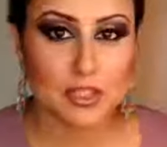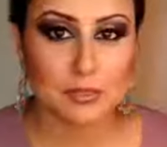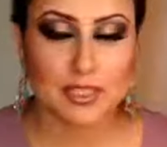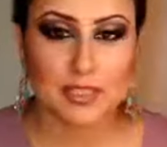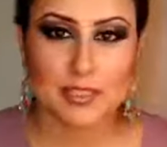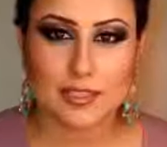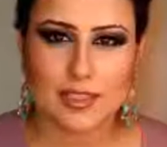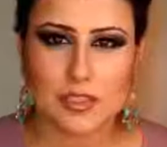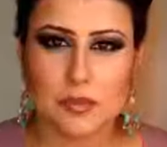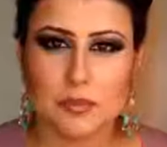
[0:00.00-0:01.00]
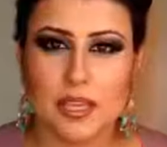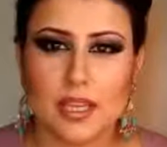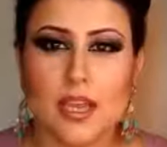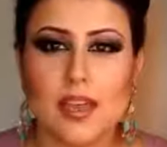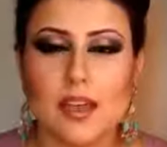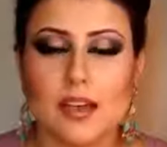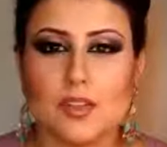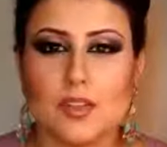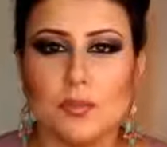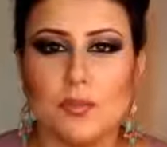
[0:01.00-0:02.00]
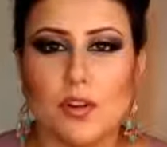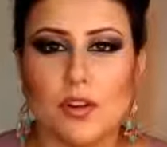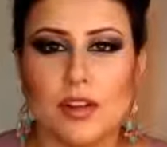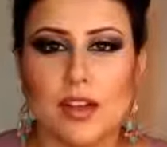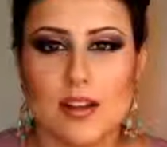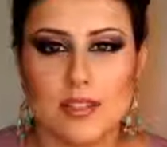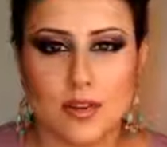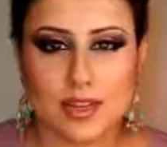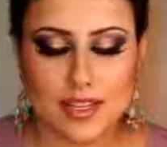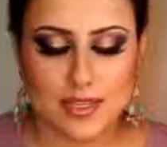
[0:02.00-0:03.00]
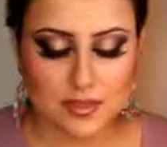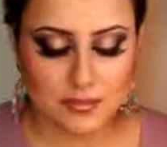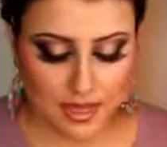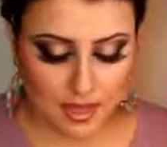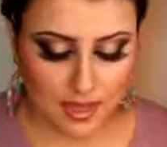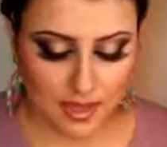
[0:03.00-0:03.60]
blushes because it is said to be a dupe for NARS Orgasm.